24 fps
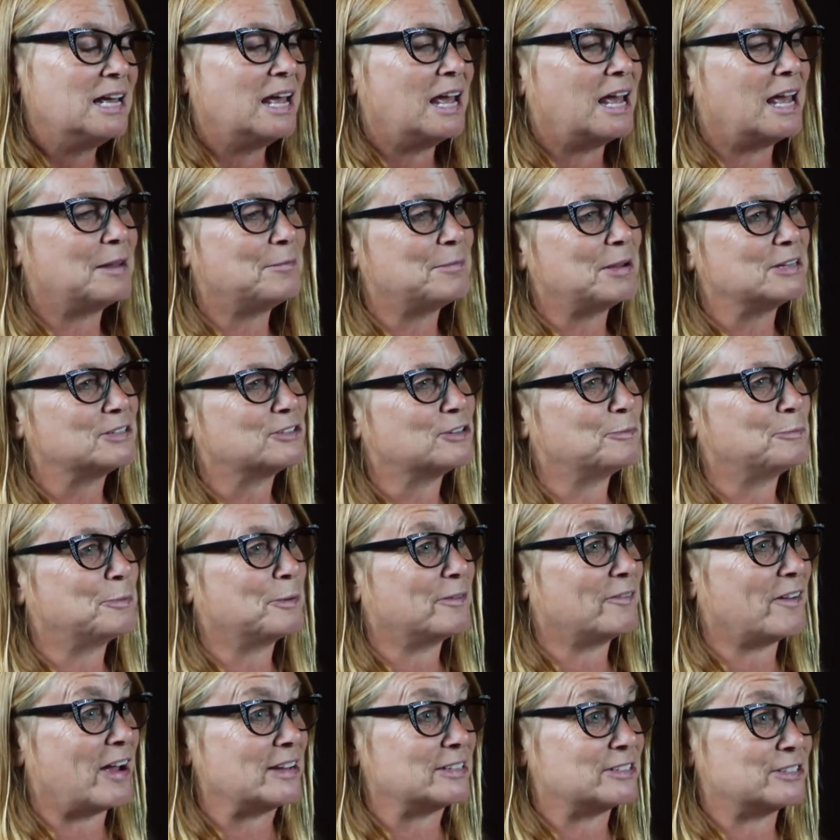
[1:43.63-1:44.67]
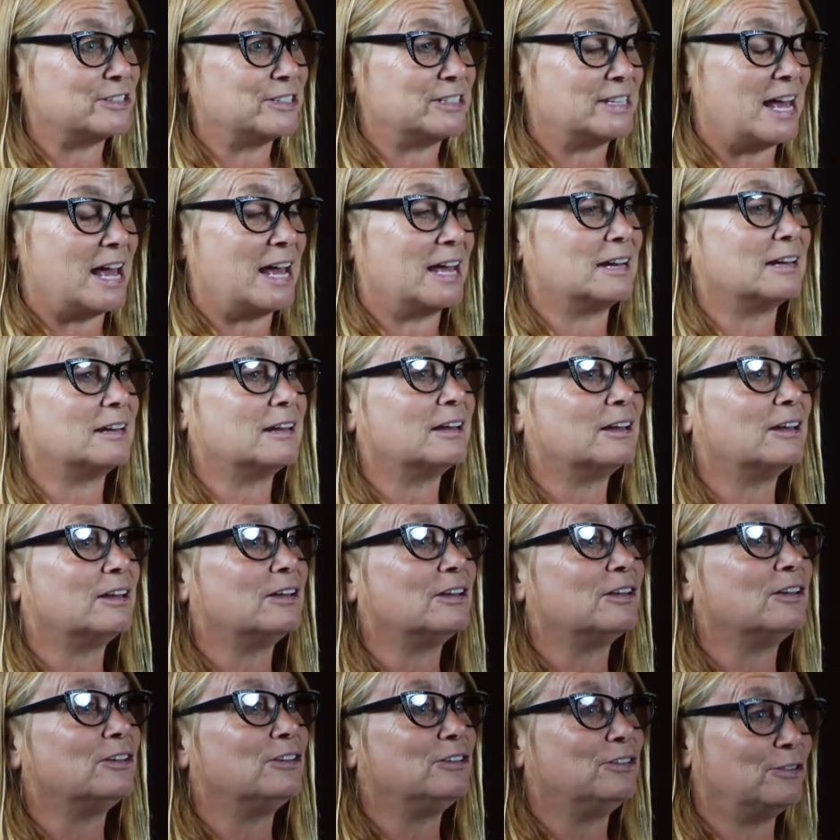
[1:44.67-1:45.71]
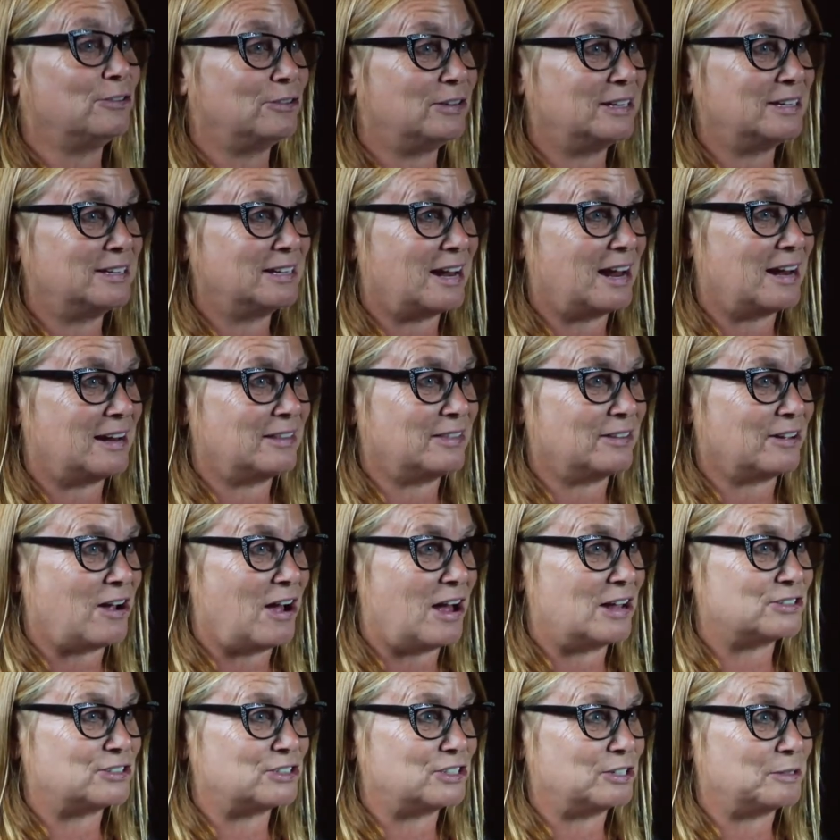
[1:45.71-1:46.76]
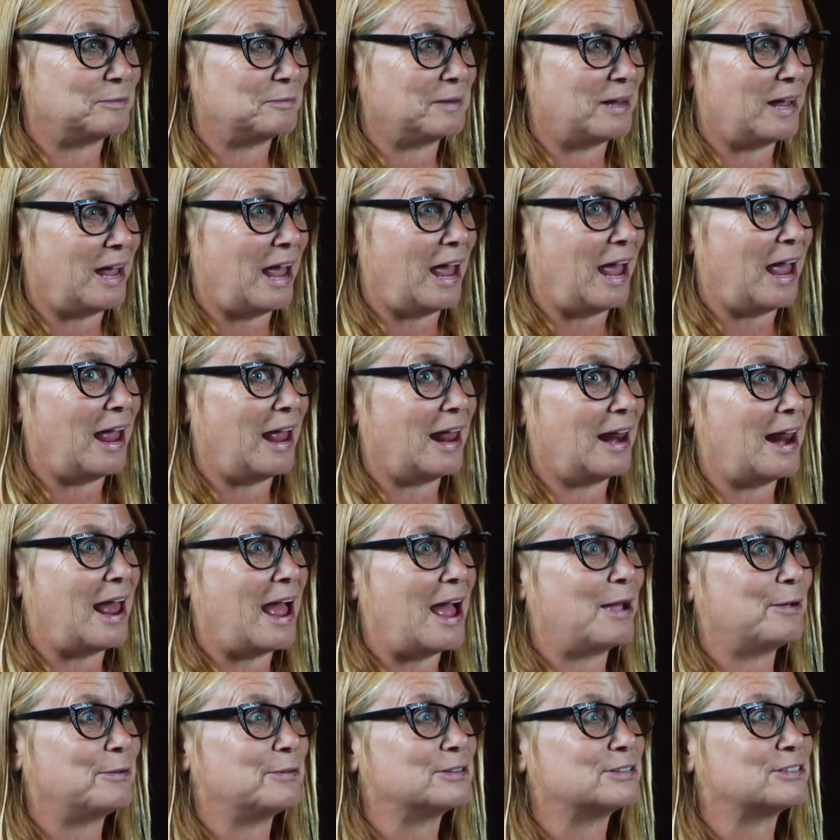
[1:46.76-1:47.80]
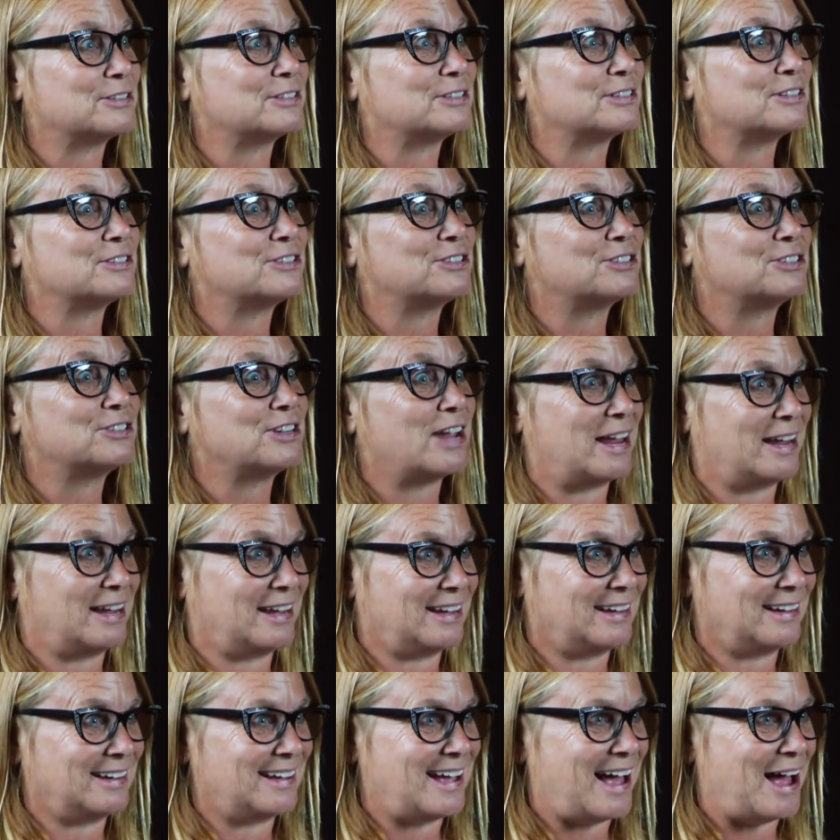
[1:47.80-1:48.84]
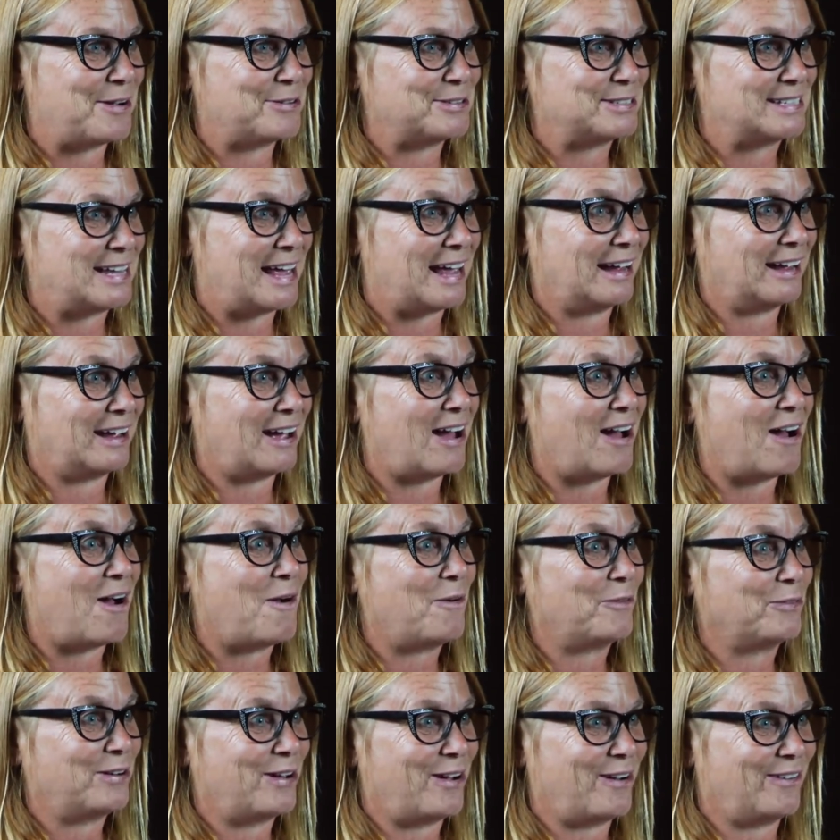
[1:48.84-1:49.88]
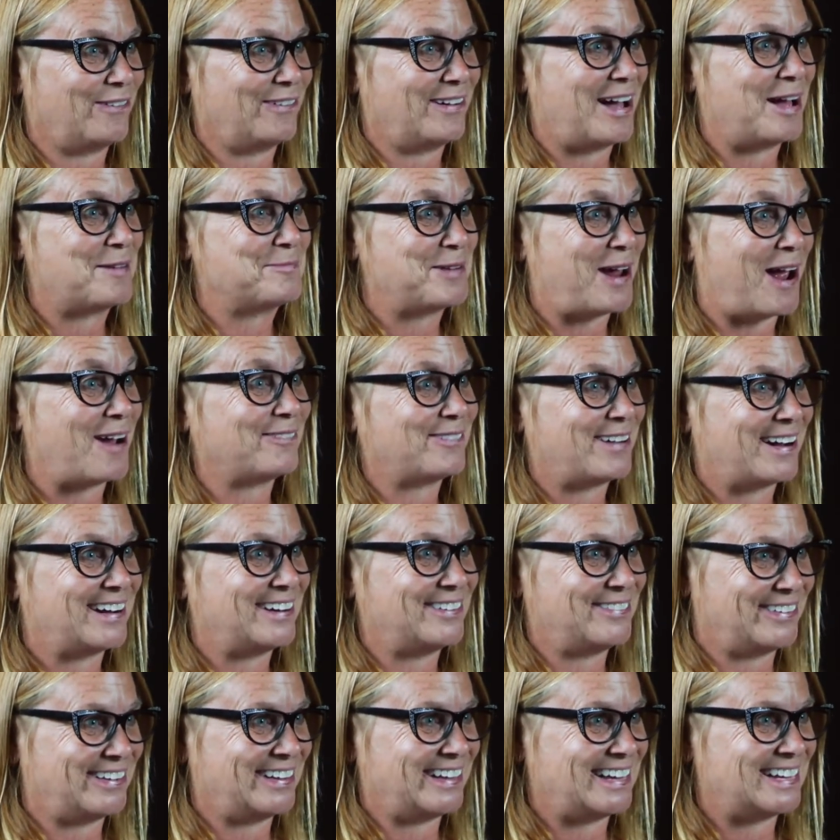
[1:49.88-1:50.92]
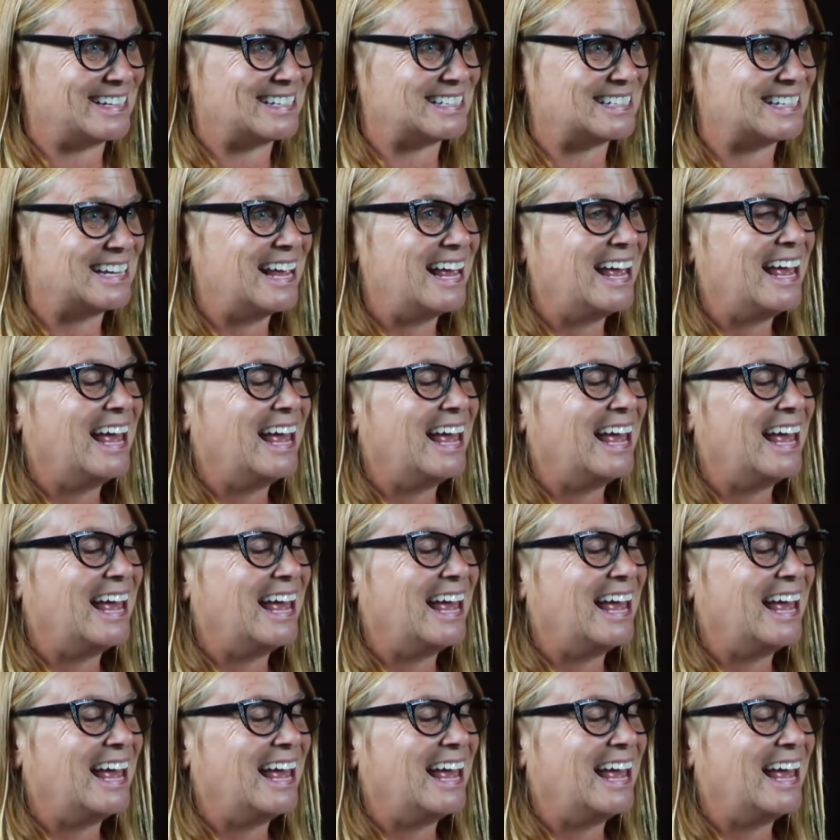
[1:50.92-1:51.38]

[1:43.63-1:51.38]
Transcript: And my supervisor said, "You need to get in the costume." And I was shaking. I was like, "Oh no, I'm not ready for this."